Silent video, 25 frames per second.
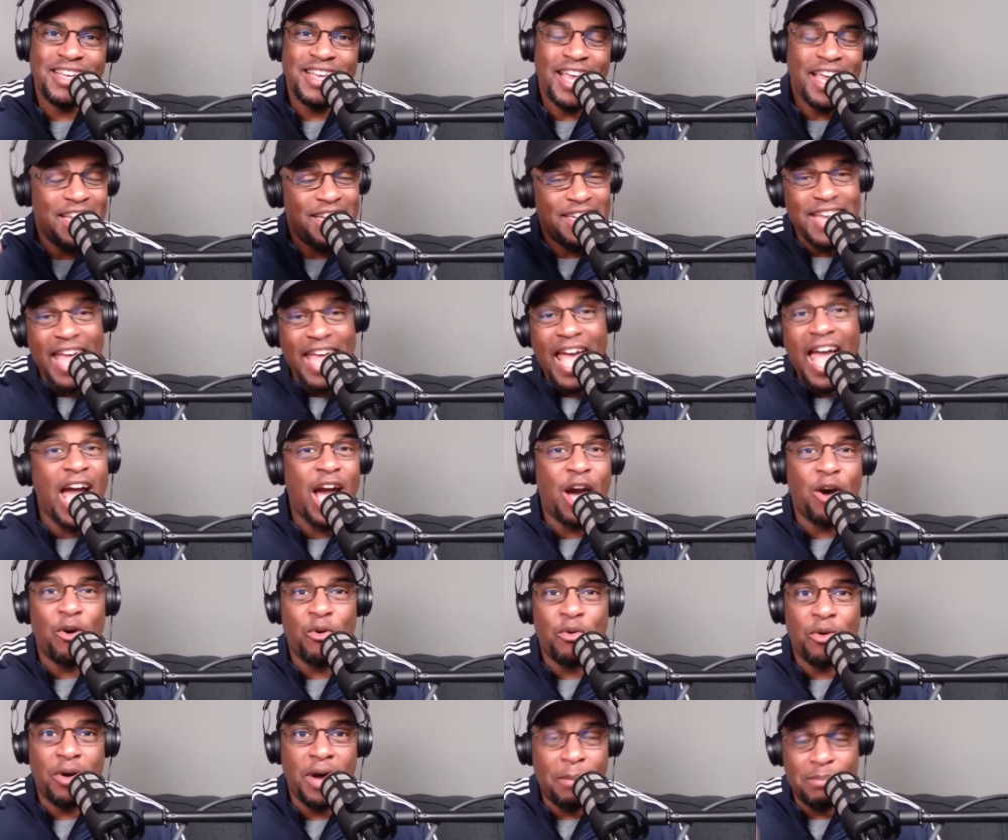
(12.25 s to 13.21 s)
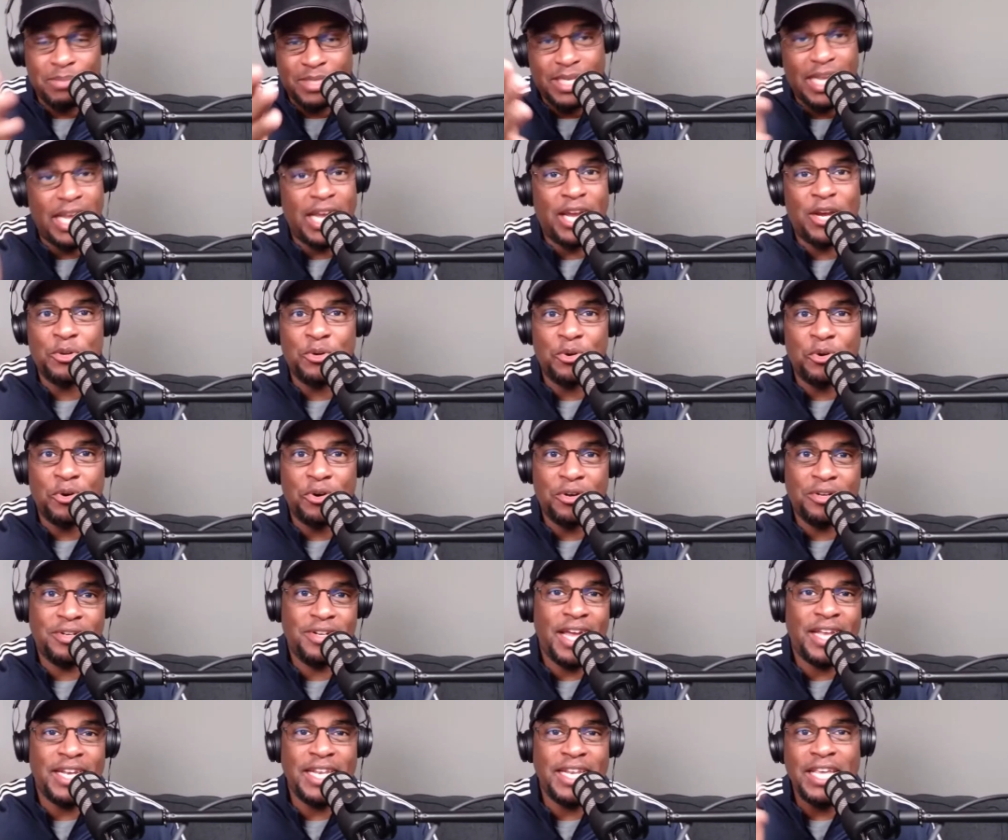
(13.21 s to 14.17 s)
And now I'm taking
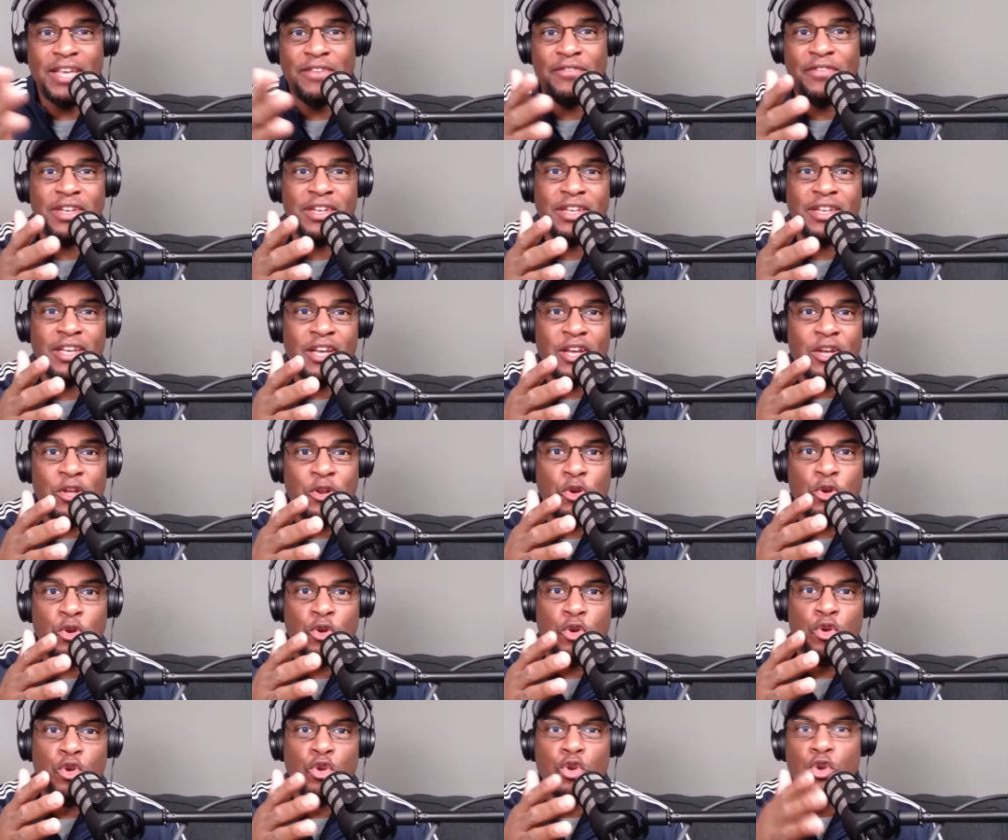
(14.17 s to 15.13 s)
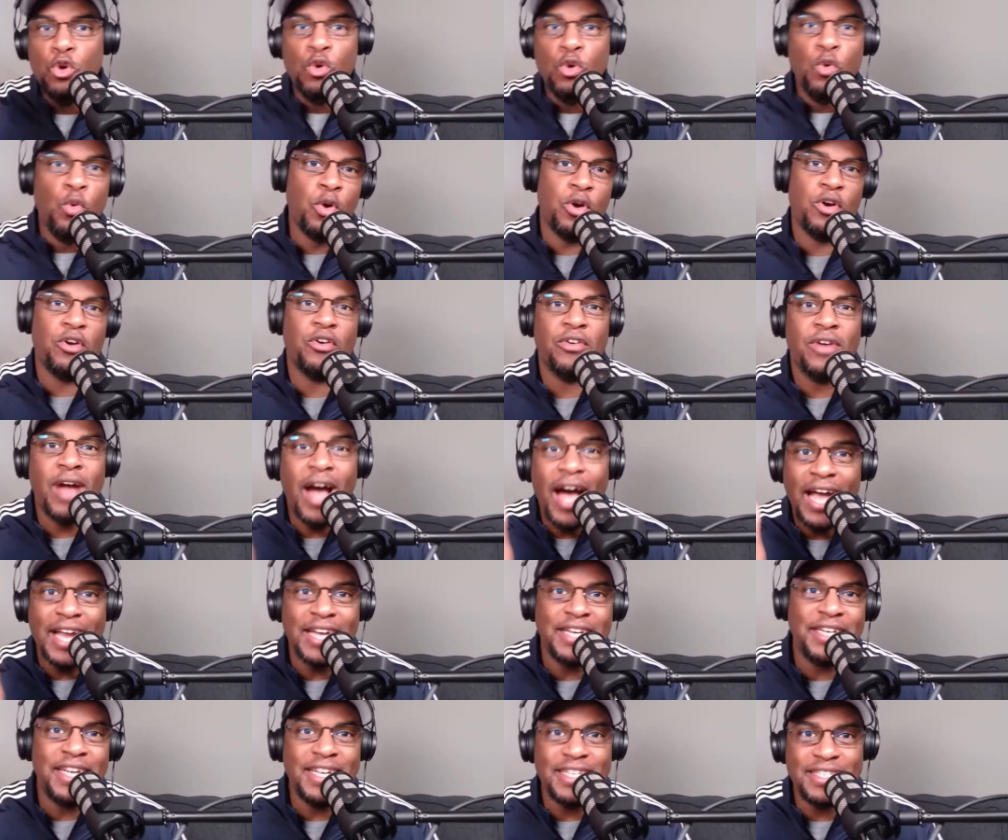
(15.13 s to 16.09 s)
on an even newer
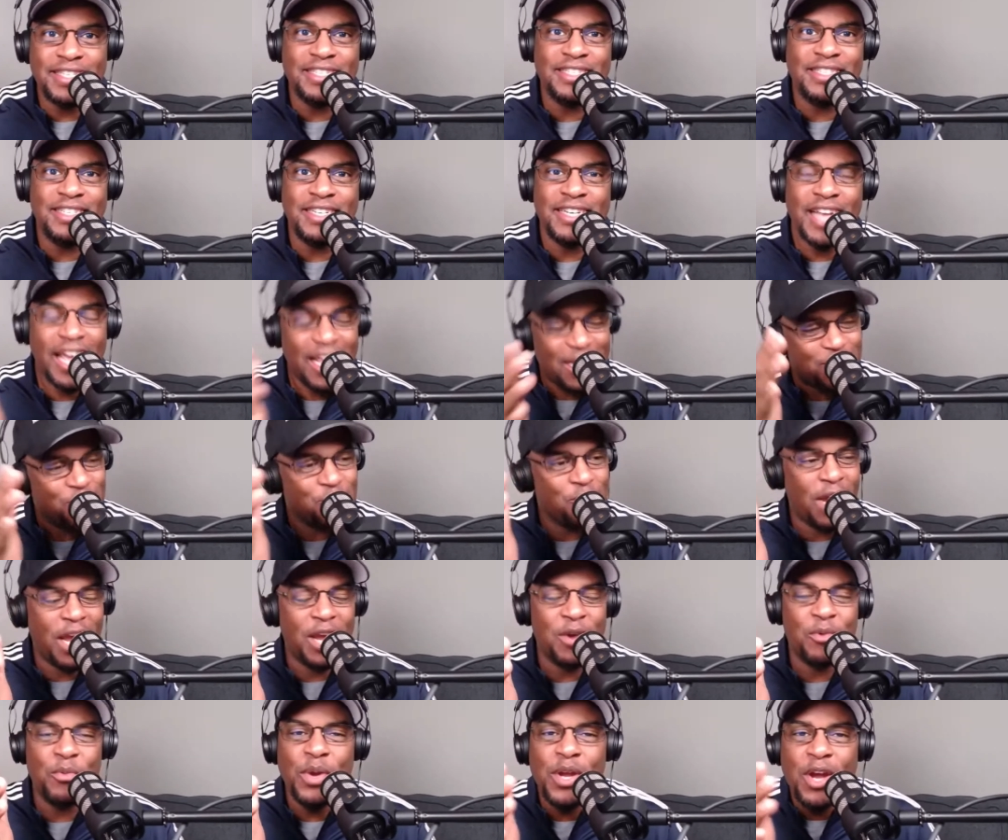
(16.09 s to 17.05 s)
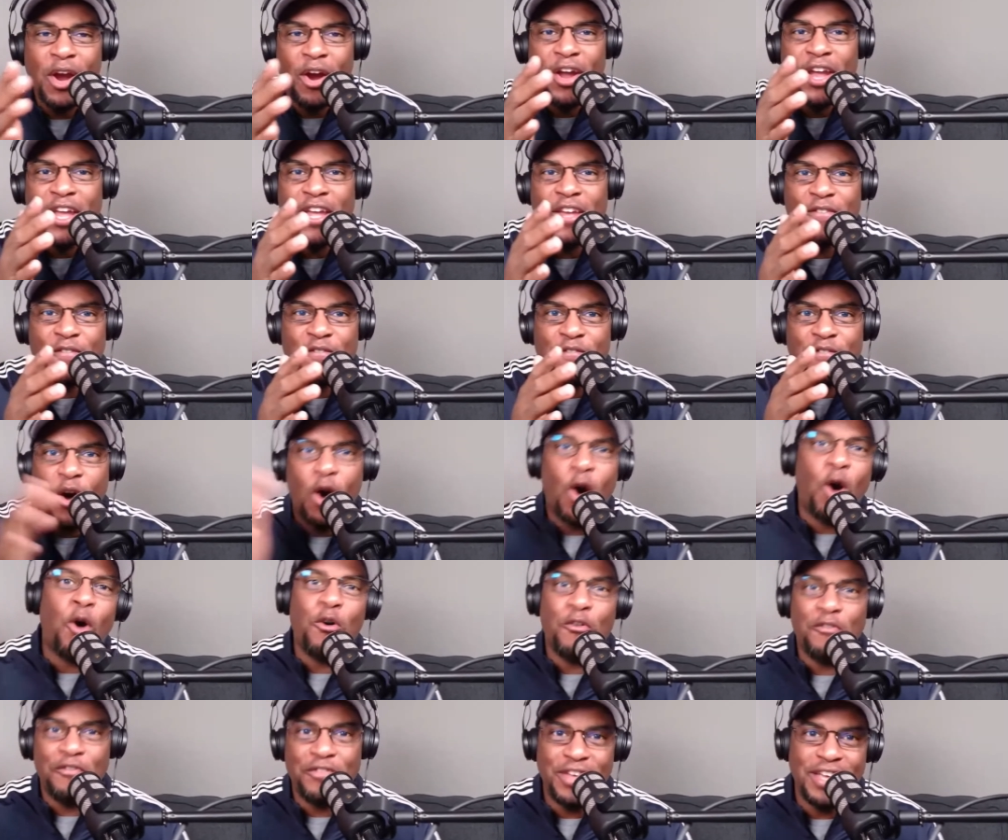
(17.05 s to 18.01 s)
identity. That's right, we are
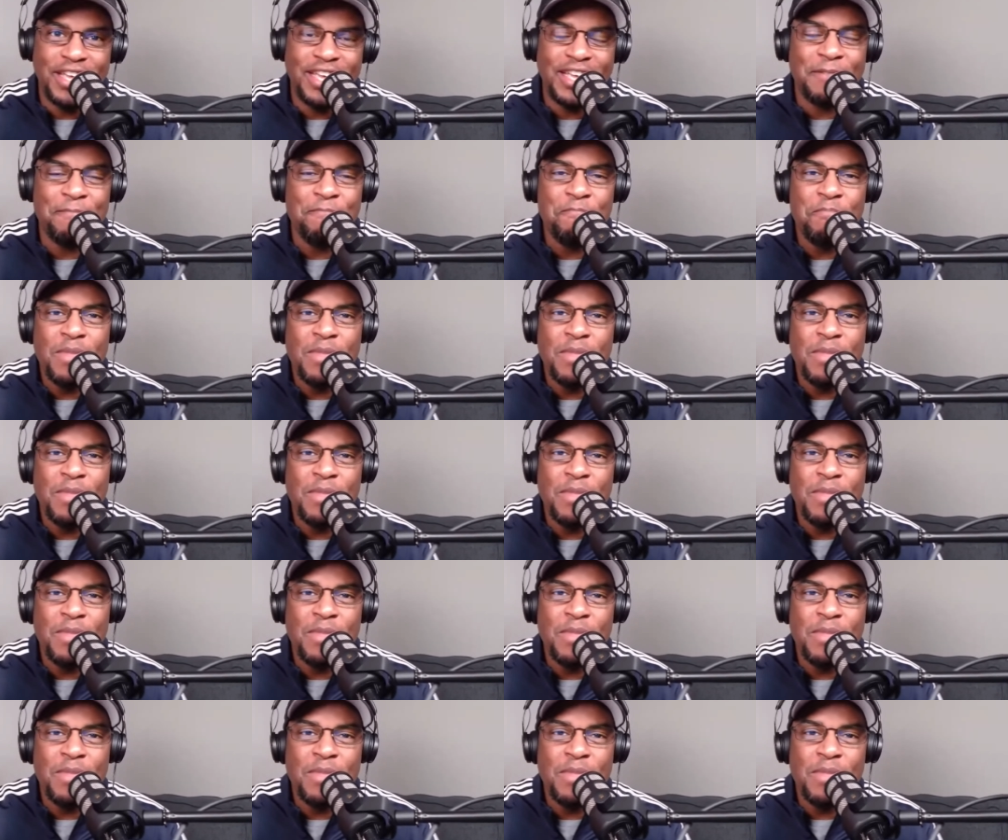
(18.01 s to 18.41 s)
evolving.